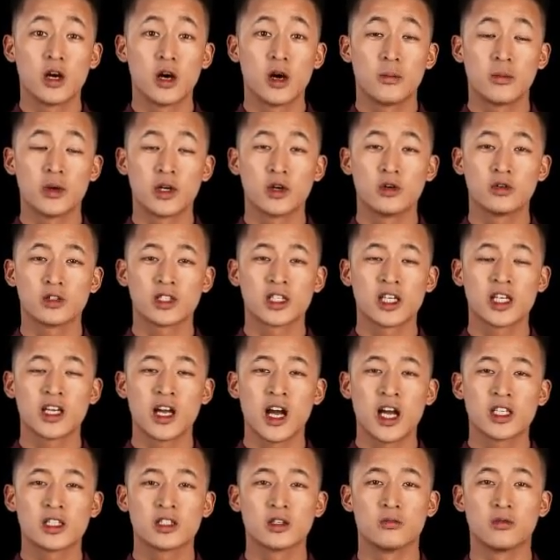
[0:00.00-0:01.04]
but you'll see
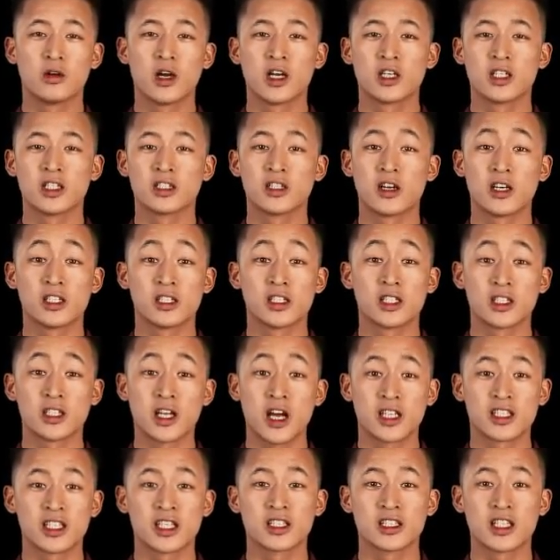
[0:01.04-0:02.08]
later why I decided to
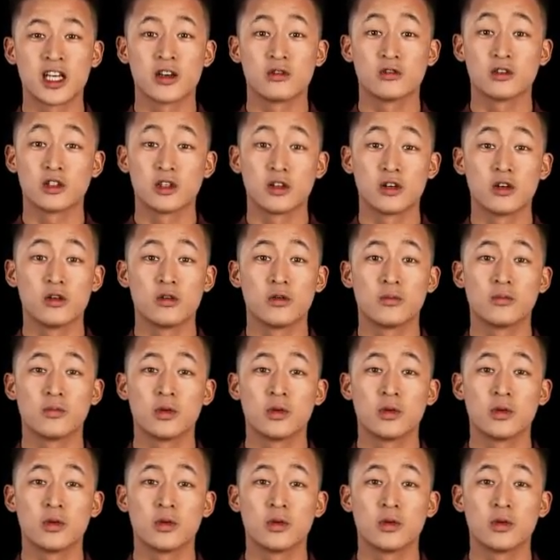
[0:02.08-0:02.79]
cut it down 2.